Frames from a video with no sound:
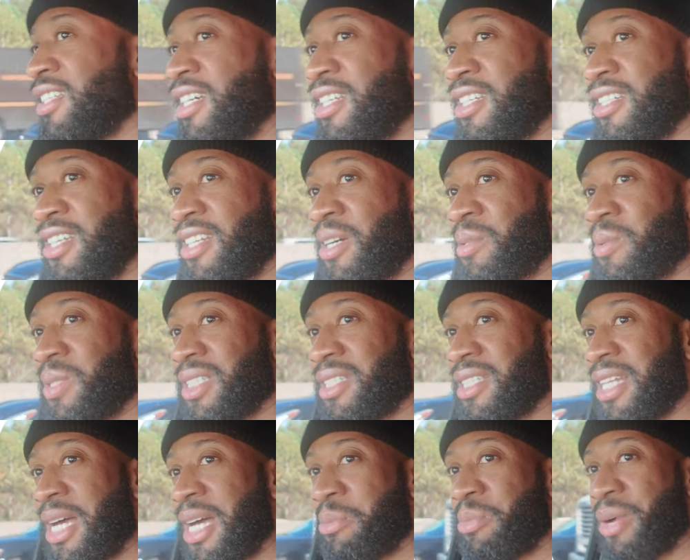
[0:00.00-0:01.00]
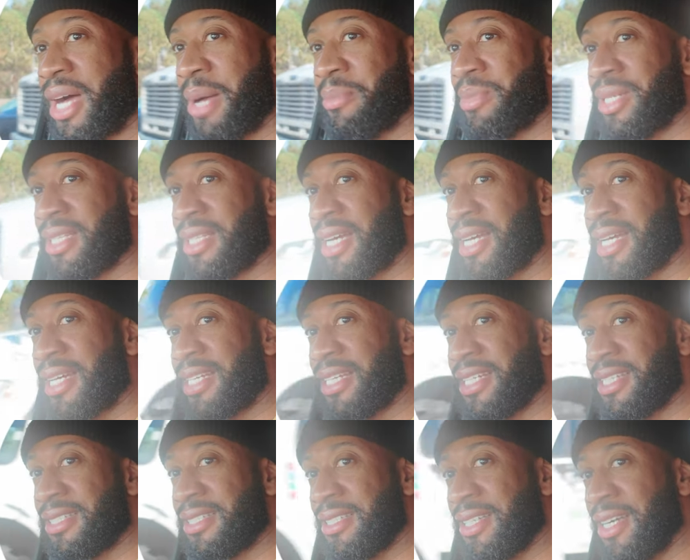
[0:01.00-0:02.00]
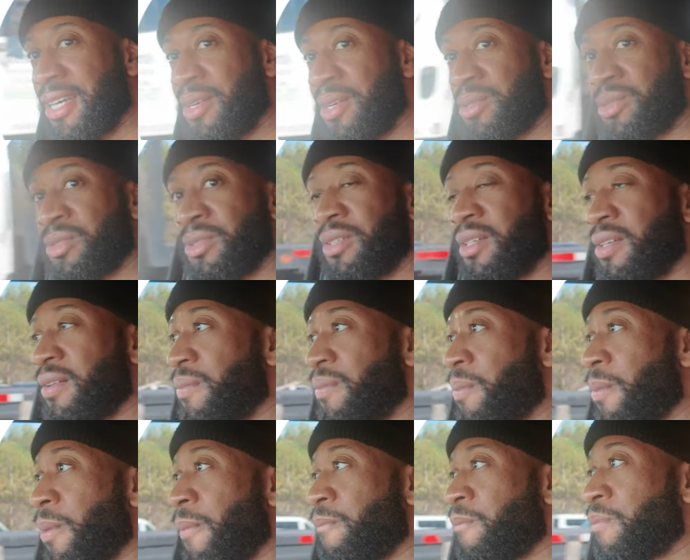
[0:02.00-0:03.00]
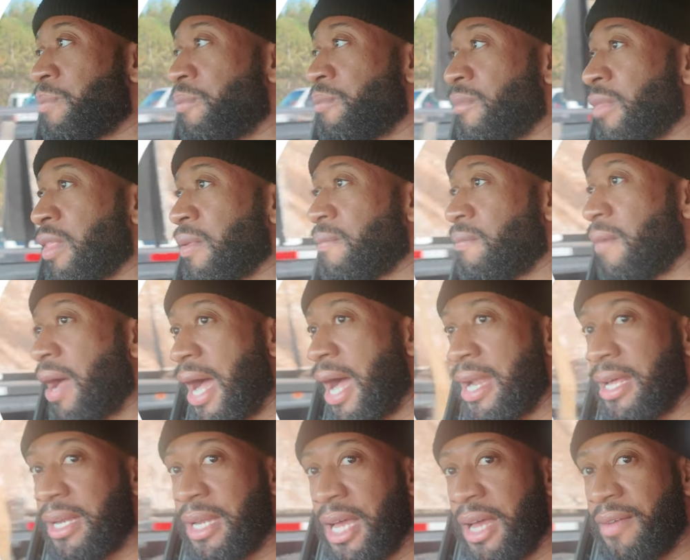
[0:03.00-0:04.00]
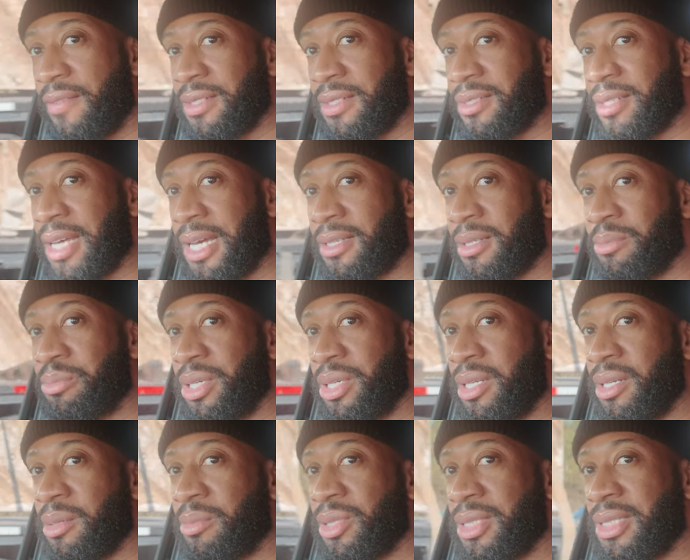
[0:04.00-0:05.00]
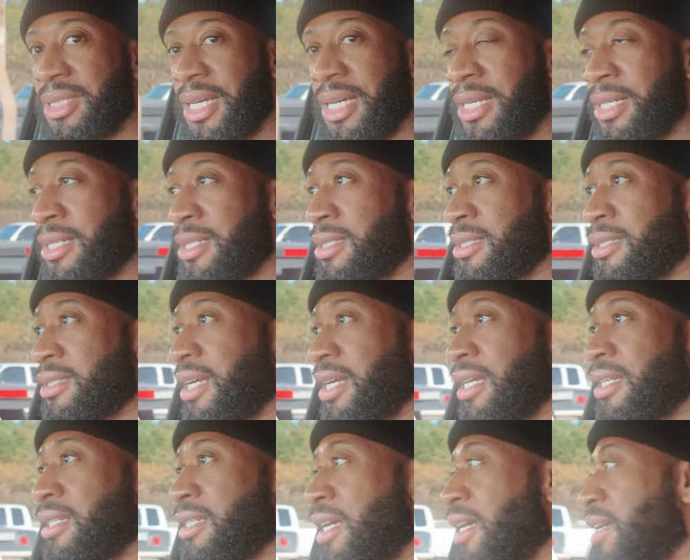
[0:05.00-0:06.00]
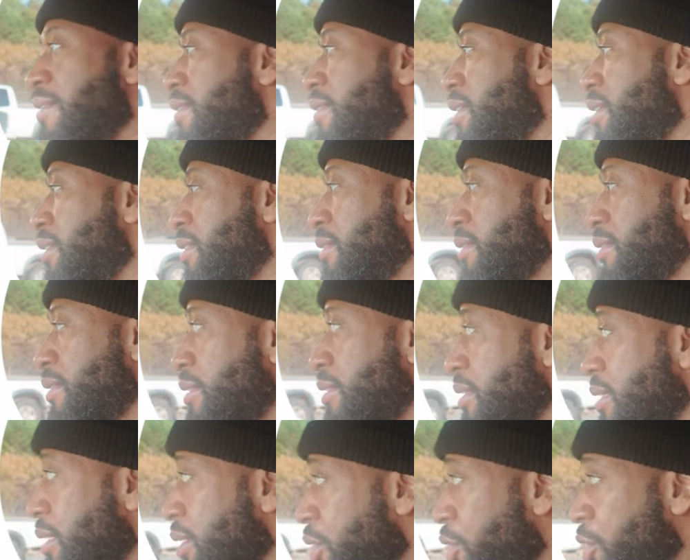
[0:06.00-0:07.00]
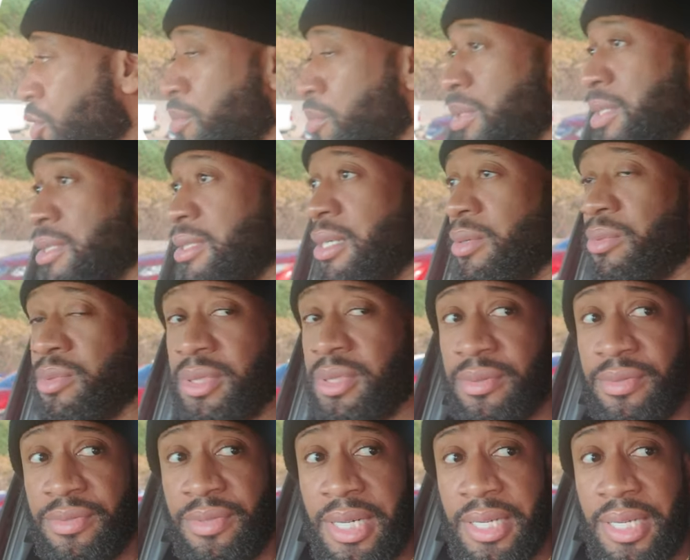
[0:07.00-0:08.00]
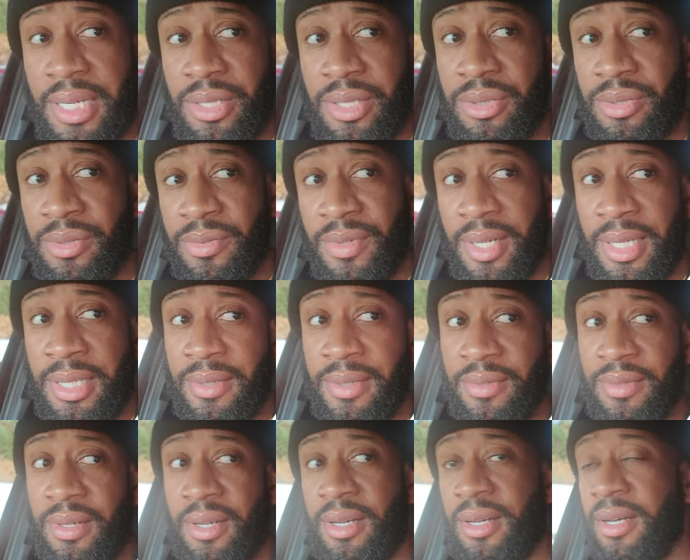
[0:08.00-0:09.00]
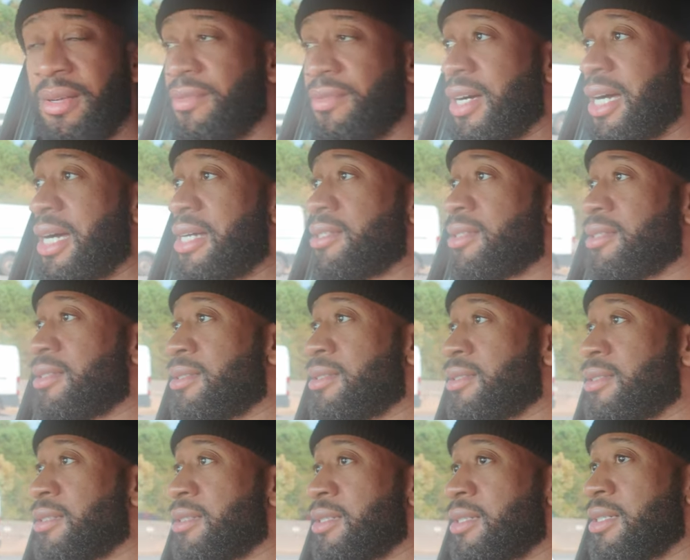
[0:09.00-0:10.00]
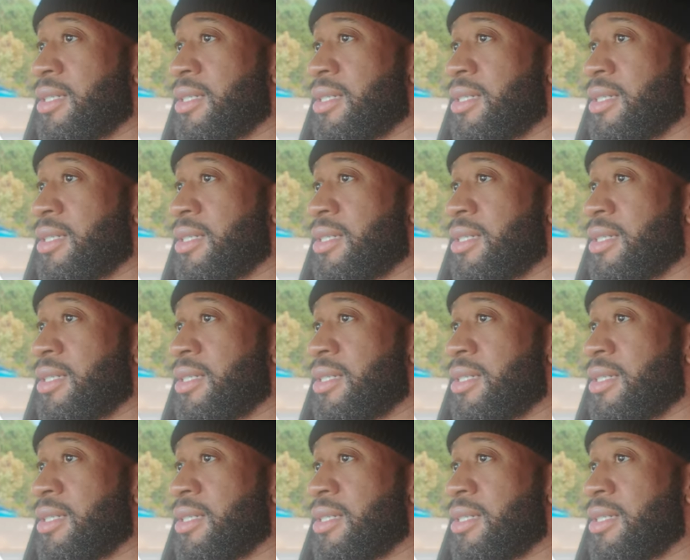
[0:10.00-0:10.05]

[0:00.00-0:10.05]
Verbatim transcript: The internet was not popping like it is now. I didn't have Encyclopedia Britannica. I didn't have any homies that was financial advisors.